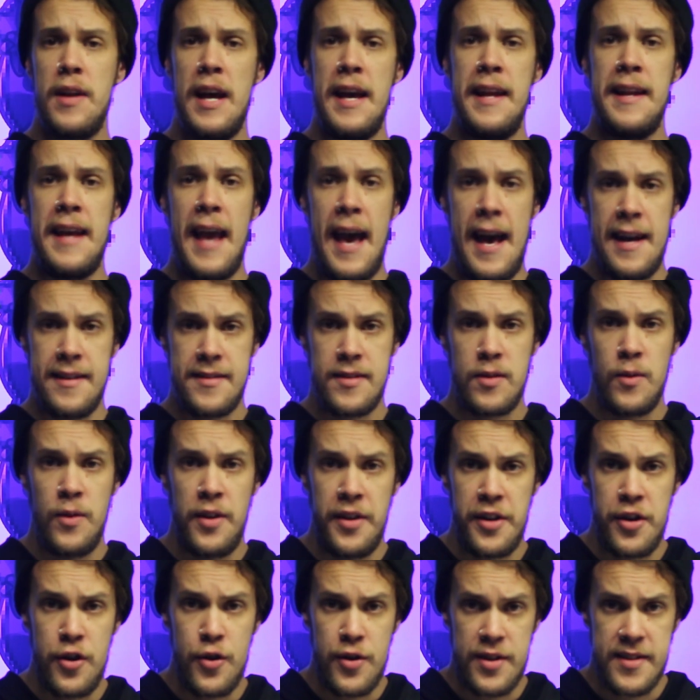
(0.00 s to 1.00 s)
any hassle
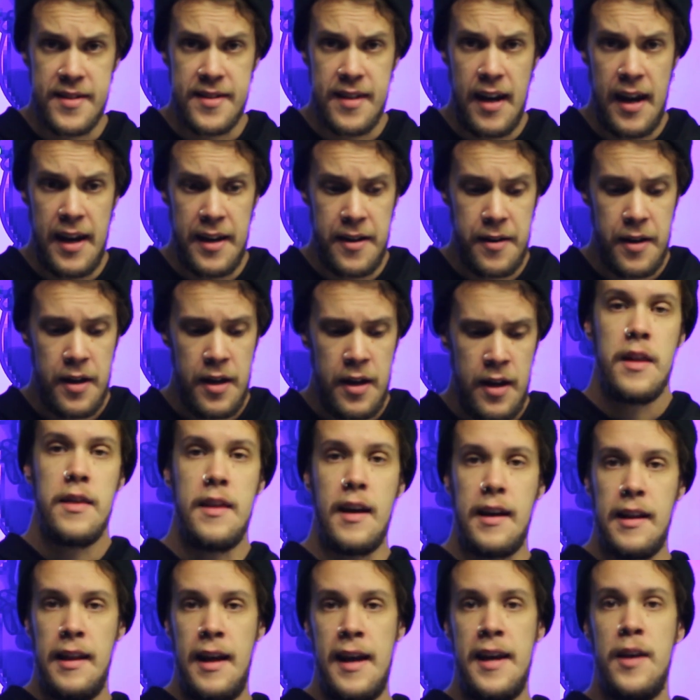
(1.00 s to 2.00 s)
on your side.
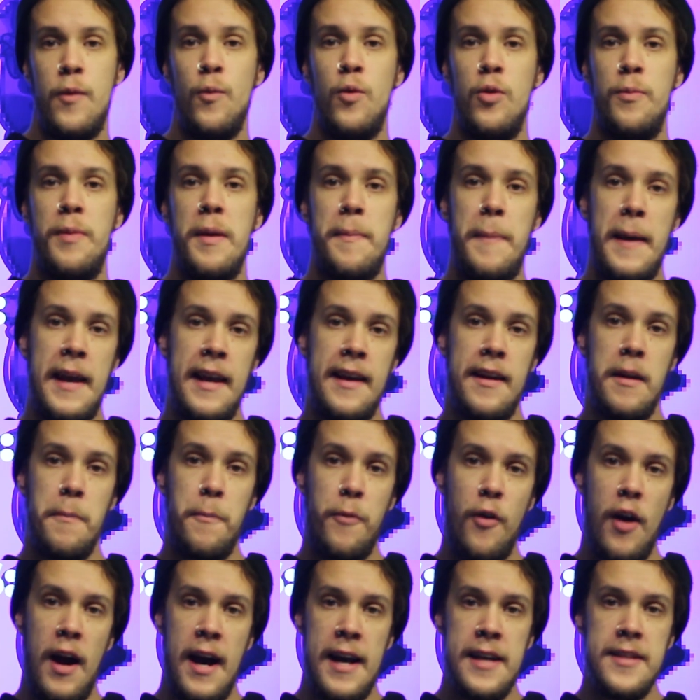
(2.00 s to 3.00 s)
The client will be paying a
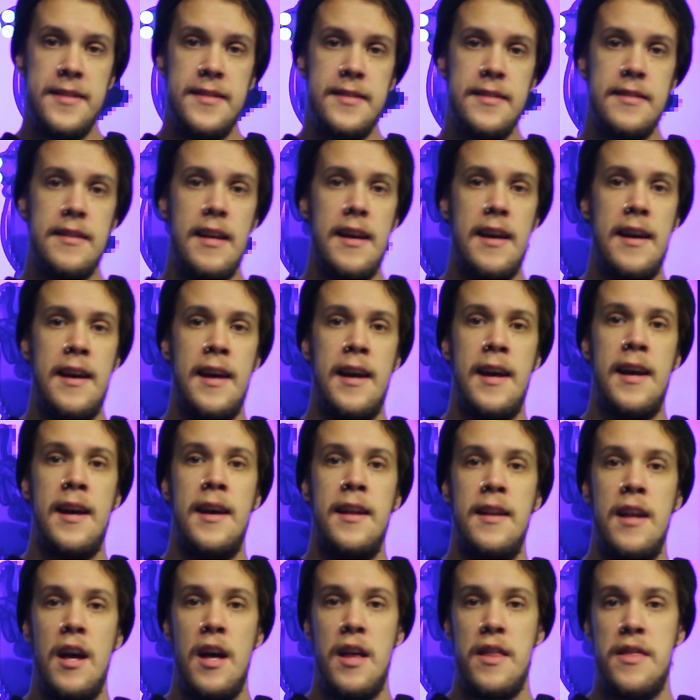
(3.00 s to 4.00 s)
price
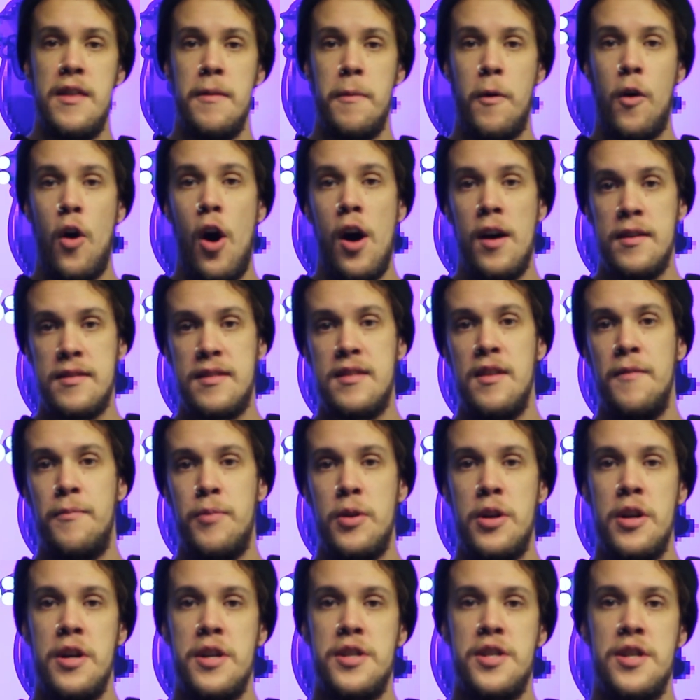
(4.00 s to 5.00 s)
and the cost of
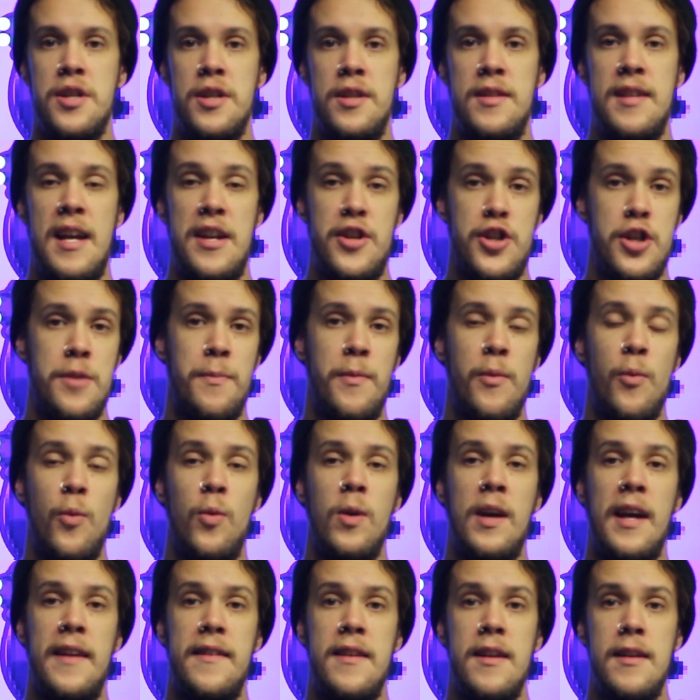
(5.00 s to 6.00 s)
production and shipping
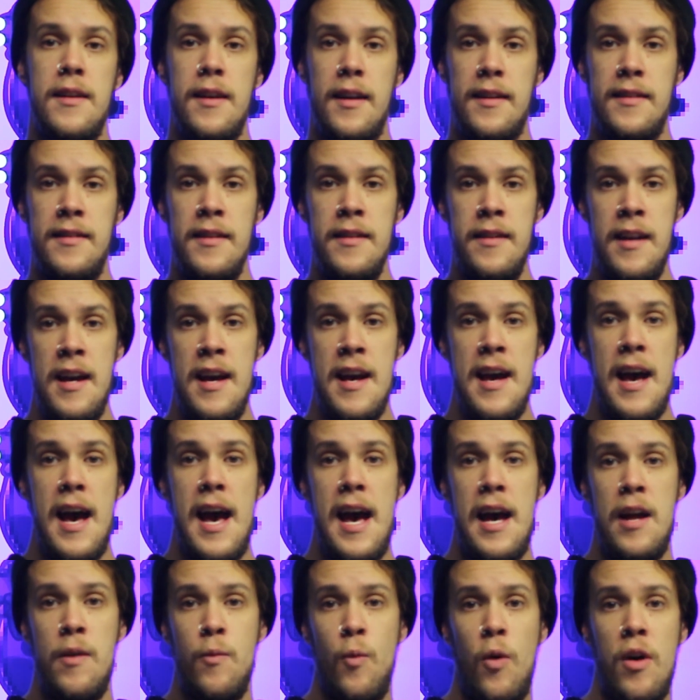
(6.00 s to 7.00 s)
will get deducted,
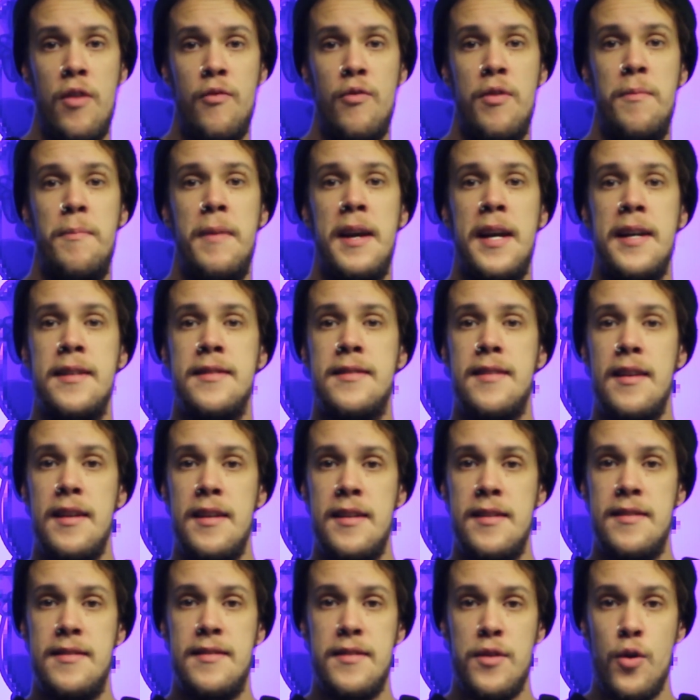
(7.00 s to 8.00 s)
and what remains
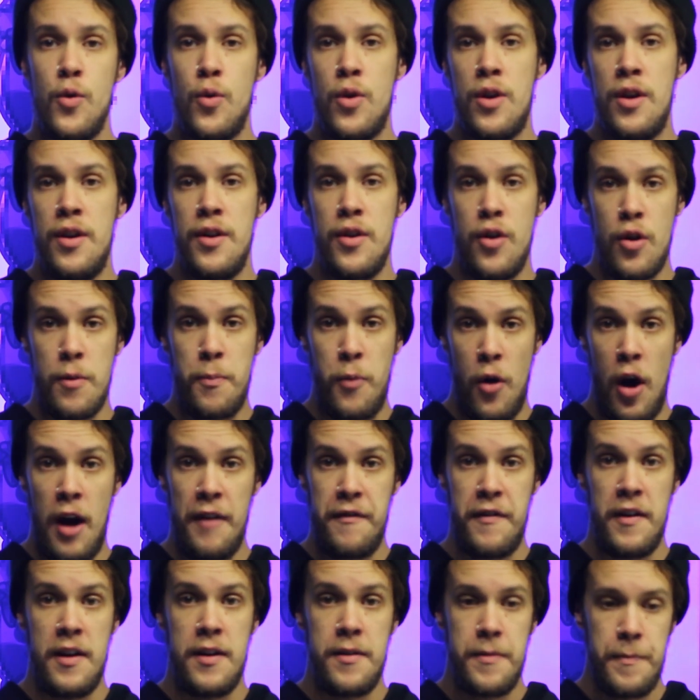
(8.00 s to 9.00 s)
is your
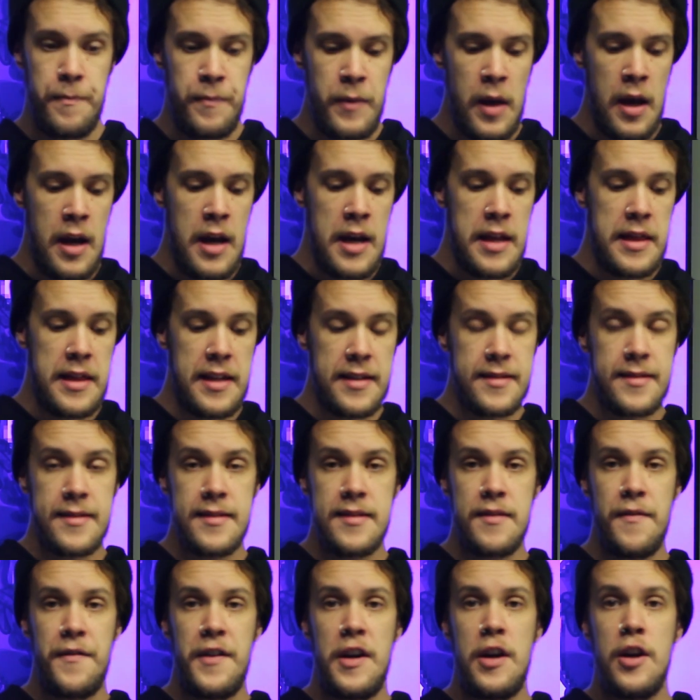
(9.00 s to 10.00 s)
profit. This
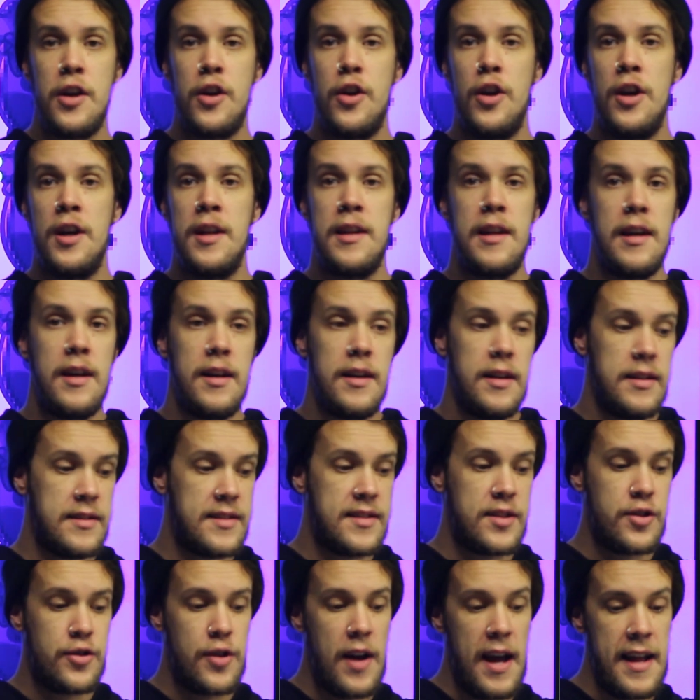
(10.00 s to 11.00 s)
is a very good
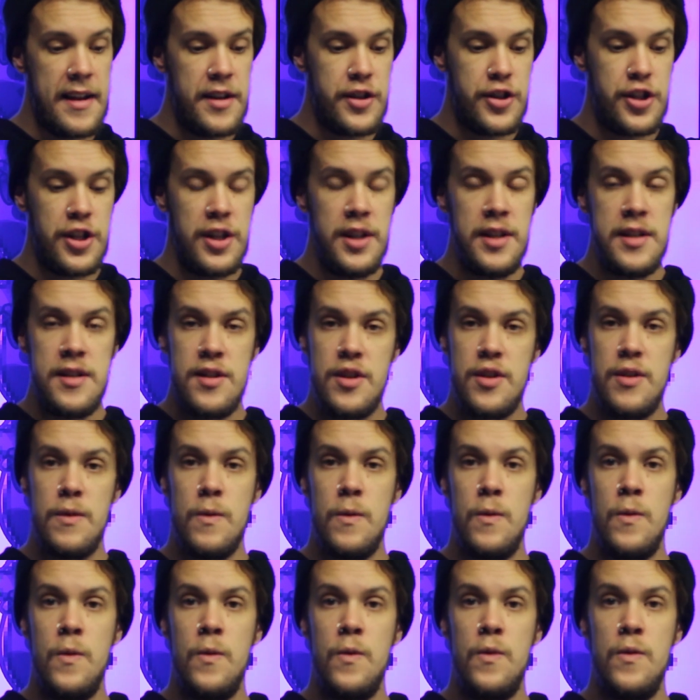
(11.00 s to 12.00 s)
strategy
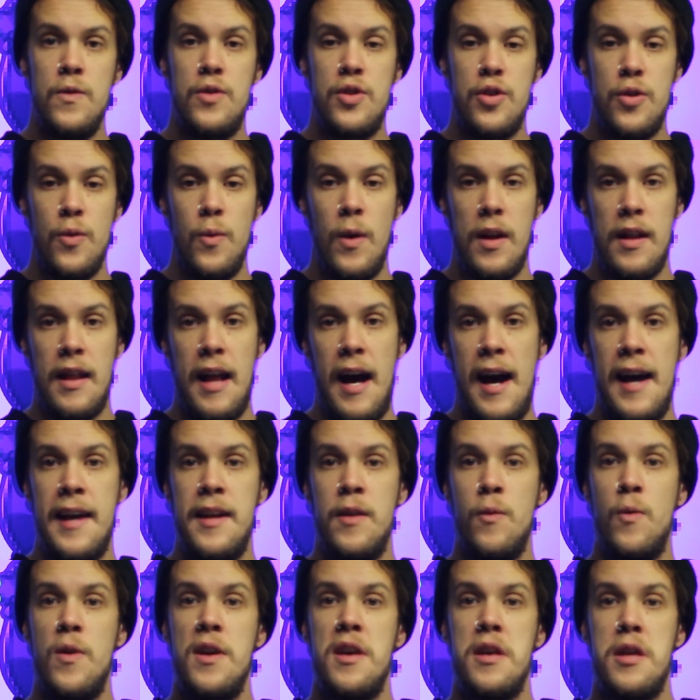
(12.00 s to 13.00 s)
to
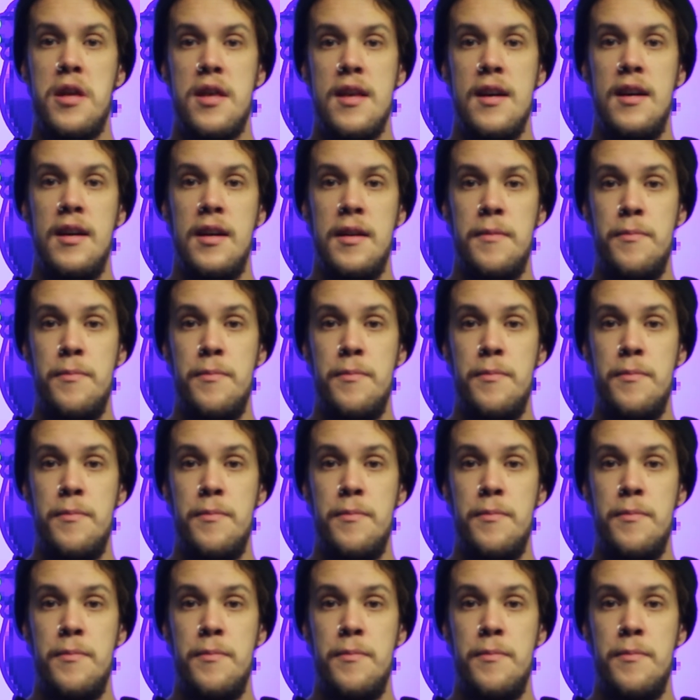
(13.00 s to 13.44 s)
align with